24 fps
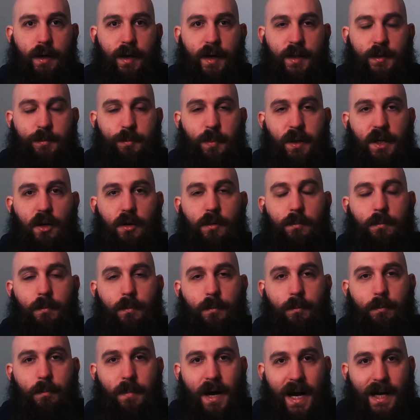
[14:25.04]
is because
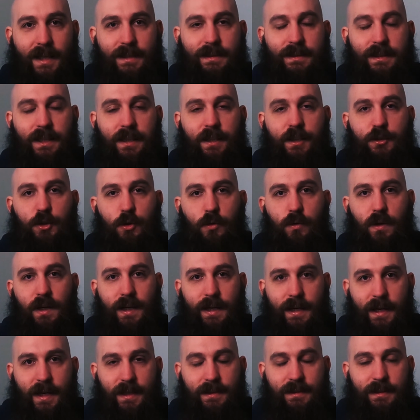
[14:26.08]
masking is only
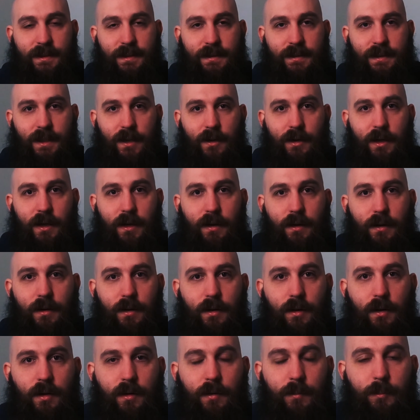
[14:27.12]
necessary
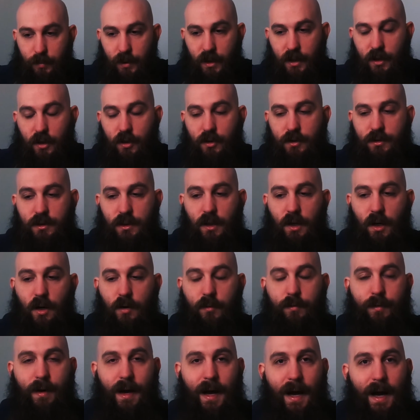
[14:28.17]
because
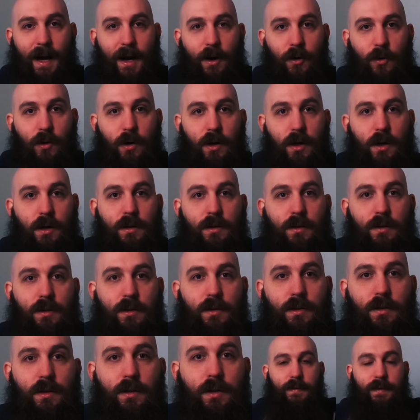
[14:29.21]
of our
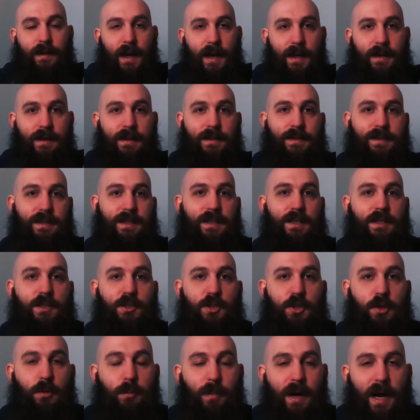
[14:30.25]
tendency as
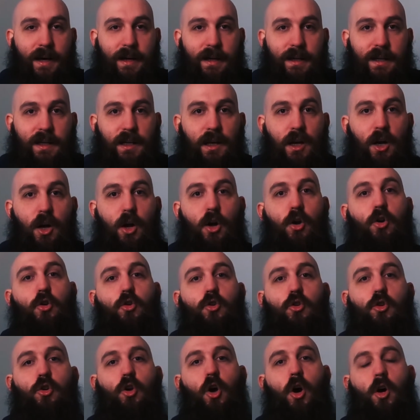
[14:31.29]
humanity
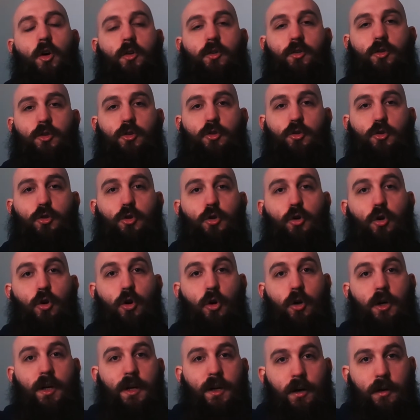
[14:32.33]
not to
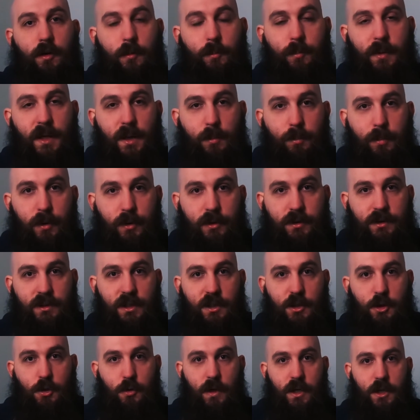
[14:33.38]
look at other people's
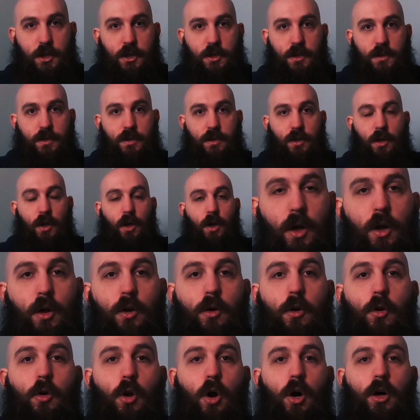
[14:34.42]
situations,
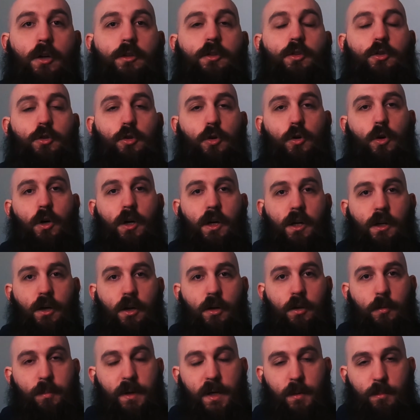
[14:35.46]
not to look at
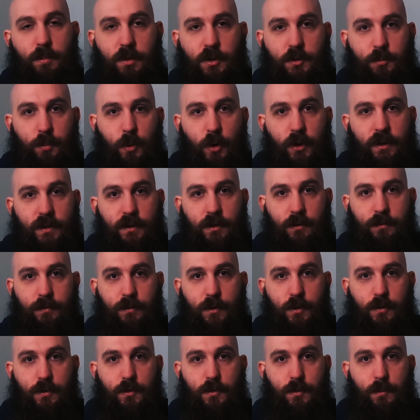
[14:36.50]
other people's point of
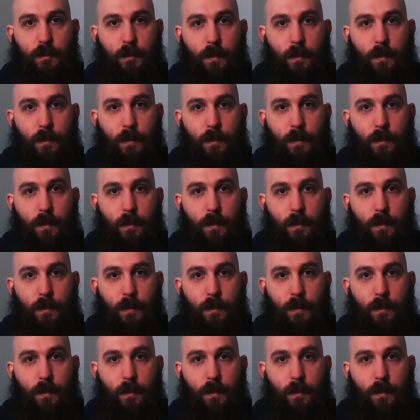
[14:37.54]
views.